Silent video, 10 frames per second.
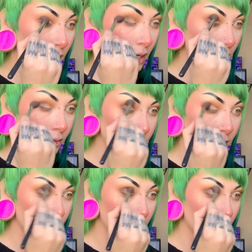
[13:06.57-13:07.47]
out,
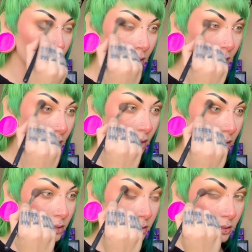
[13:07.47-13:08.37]

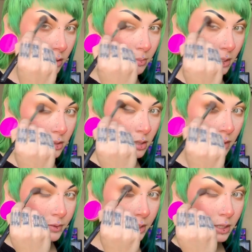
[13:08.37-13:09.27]
because it's a little bit
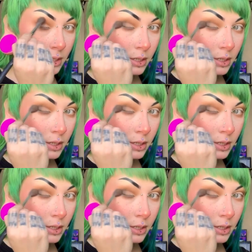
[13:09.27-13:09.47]
softer.